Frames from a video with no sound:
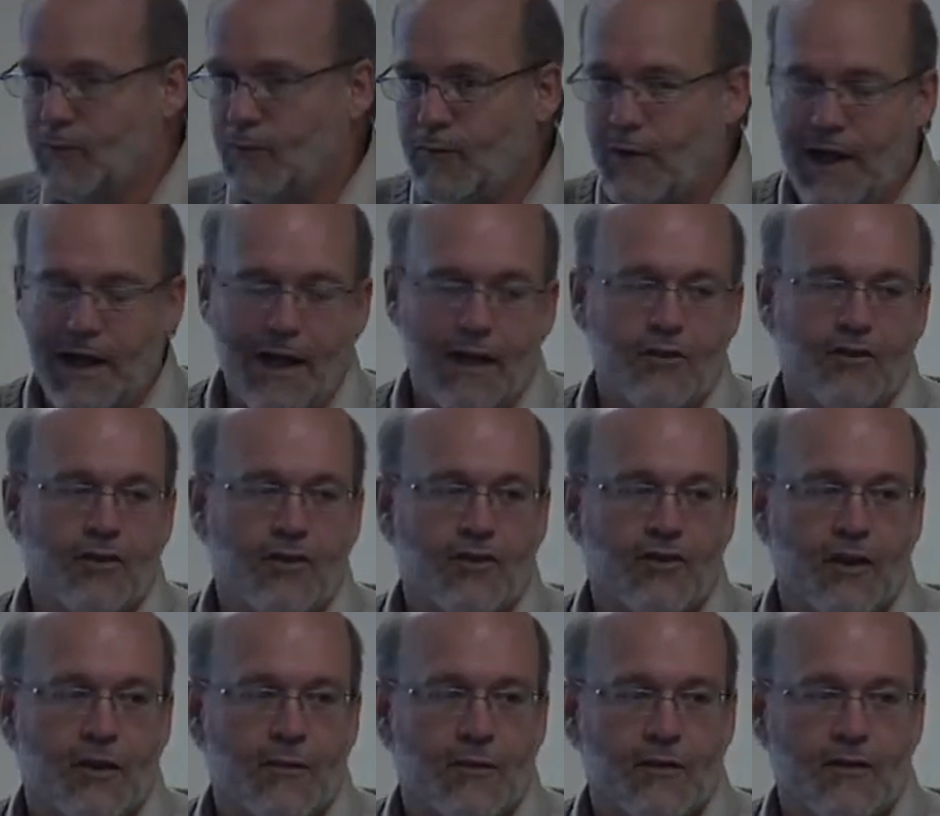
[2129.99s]
Financial
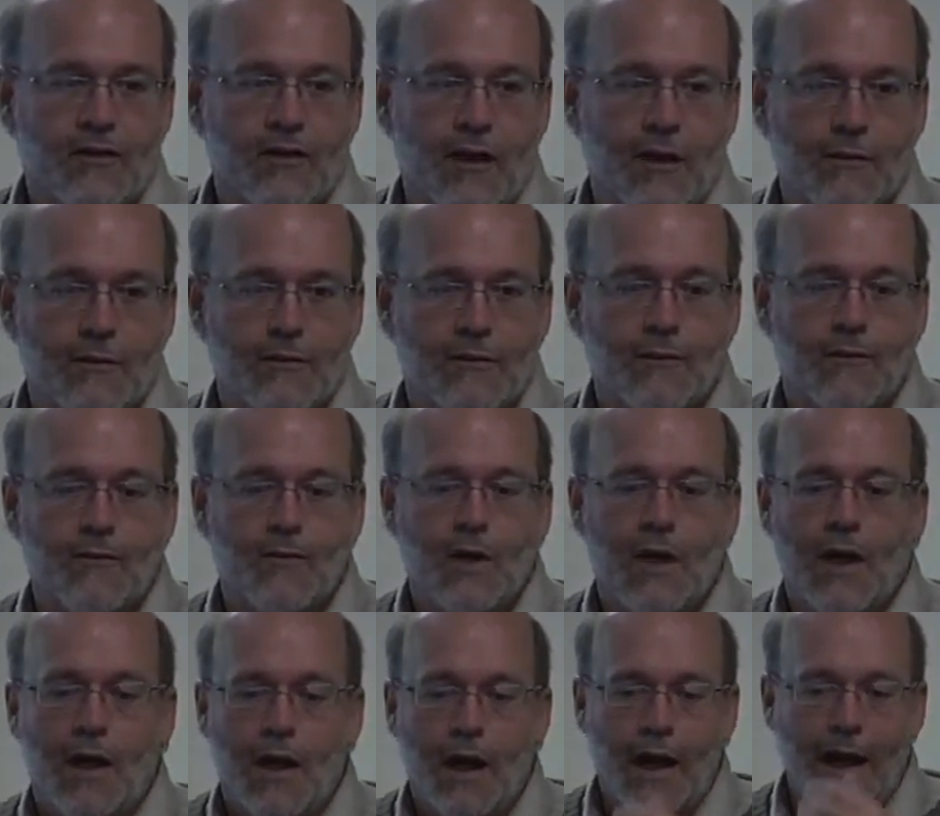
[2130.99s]
stuff is tough.
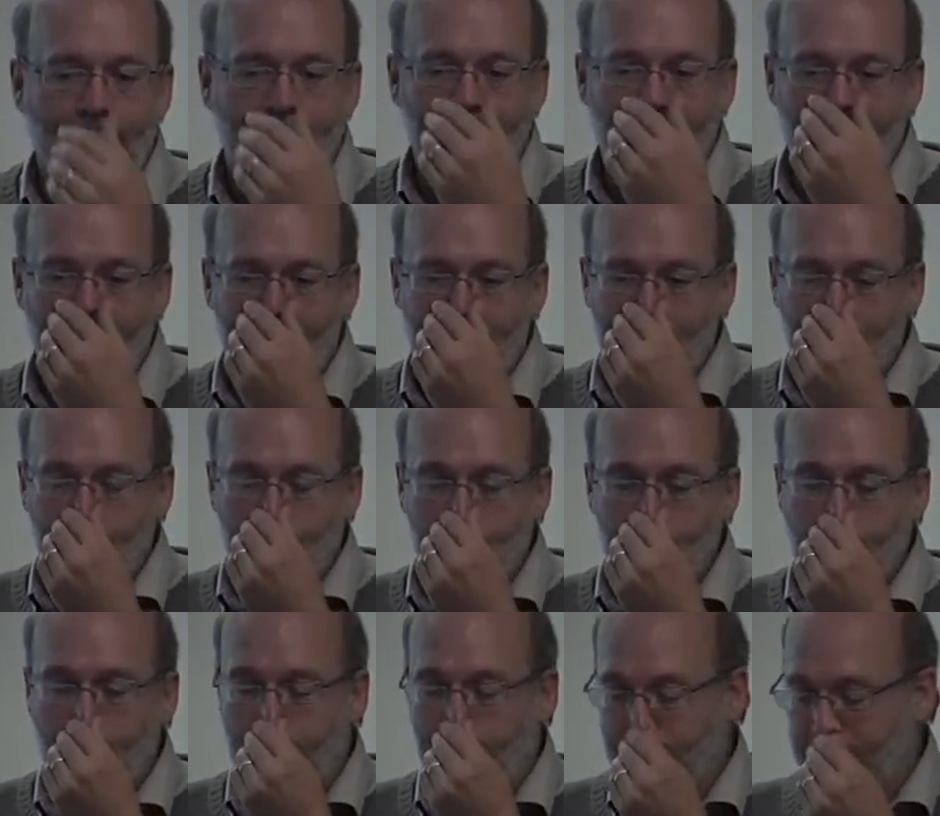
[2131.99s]
I can't give
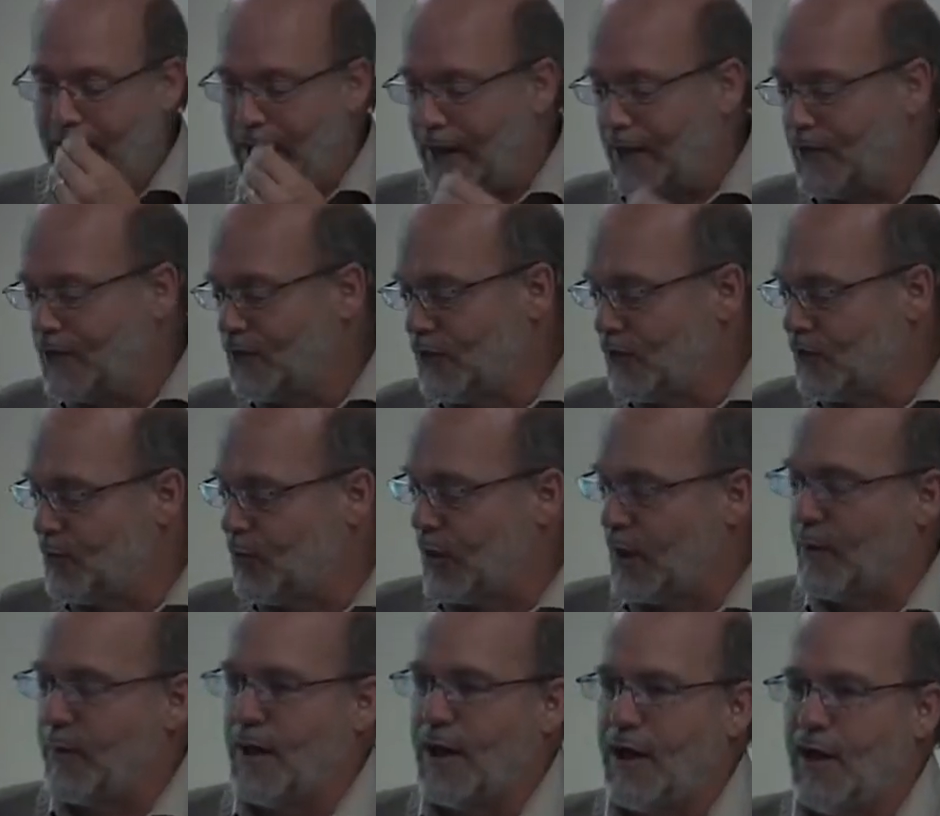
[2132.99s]
you all the answers, but
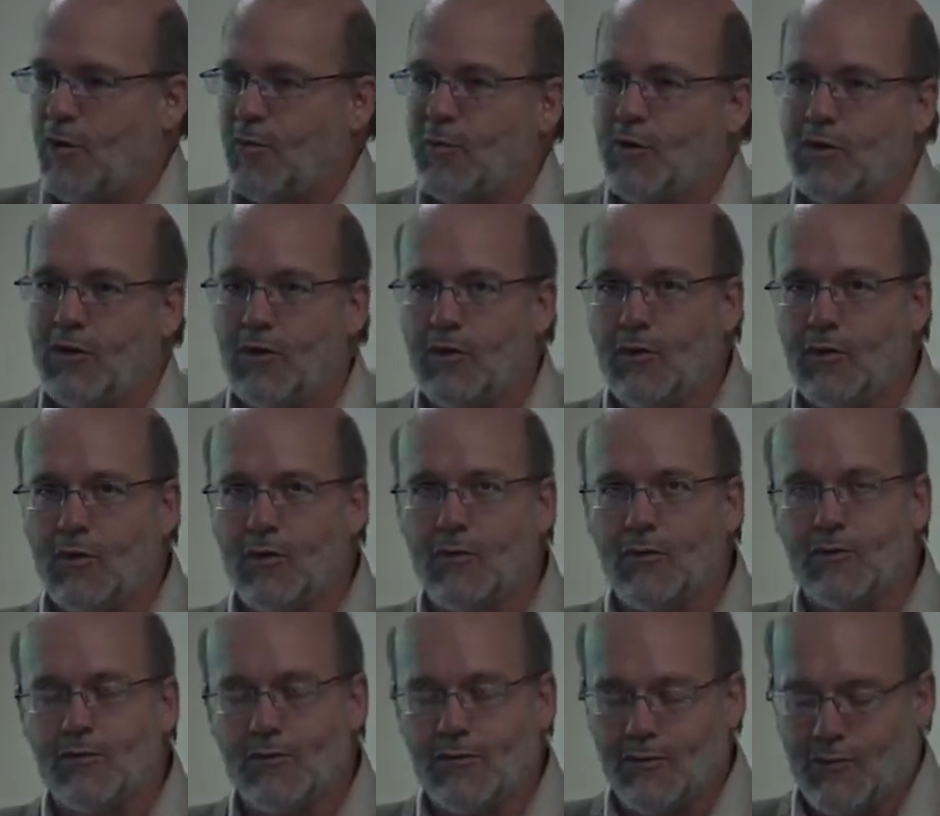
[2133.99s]
I'm going to help you
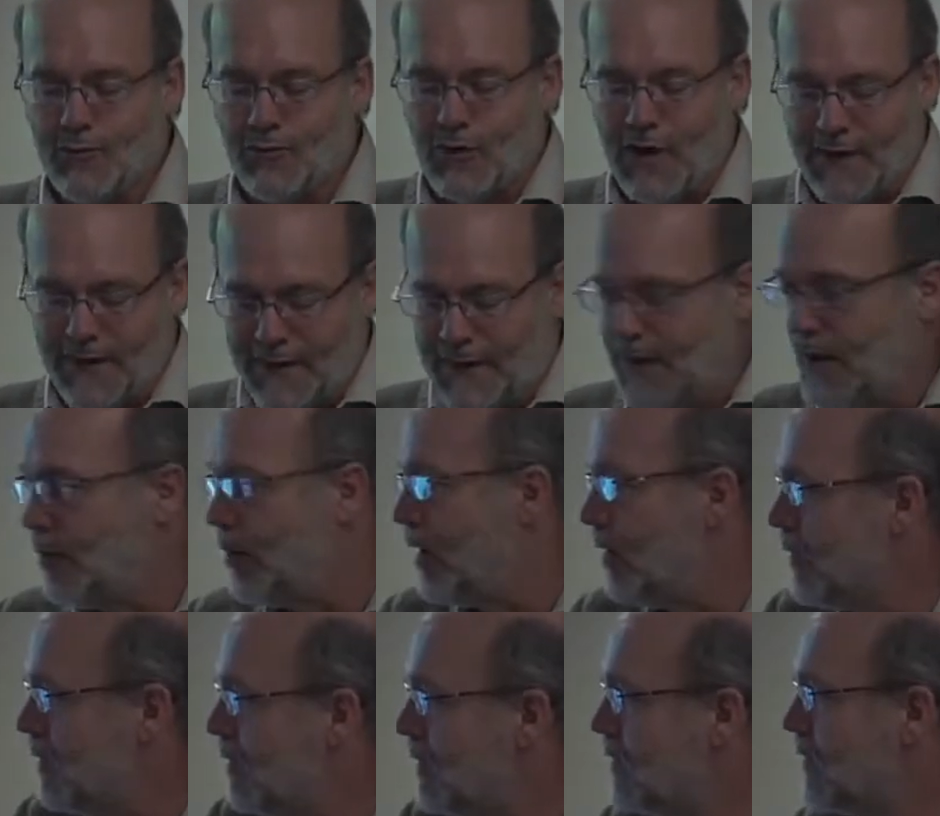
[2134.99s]
try and think
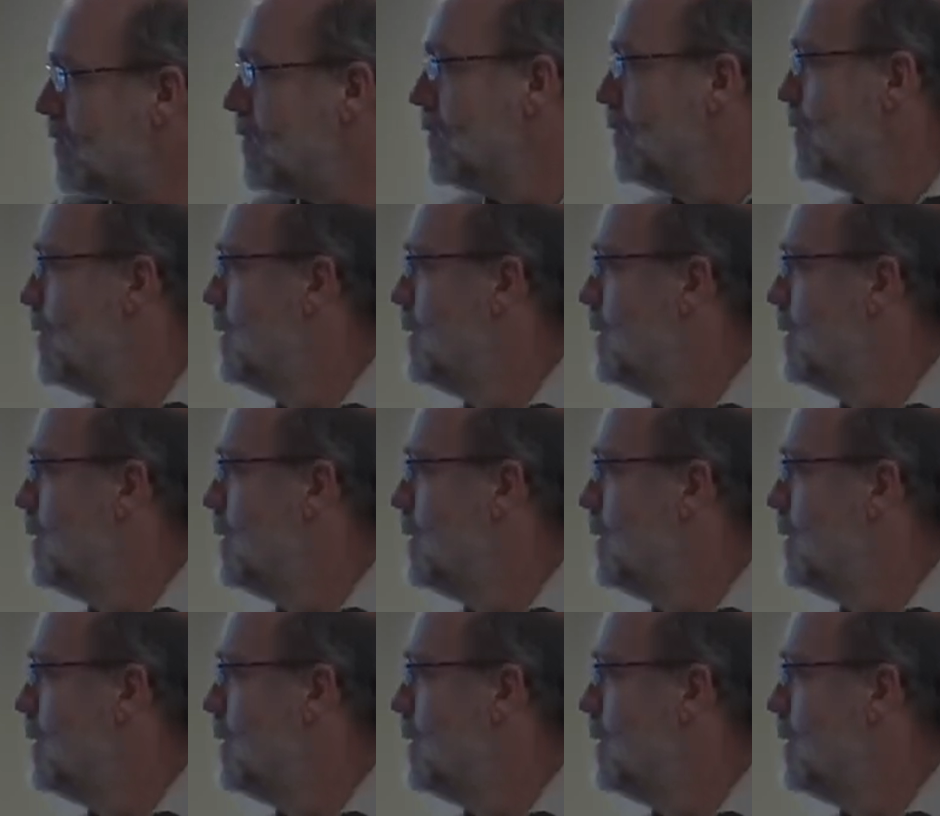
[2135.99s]
about this.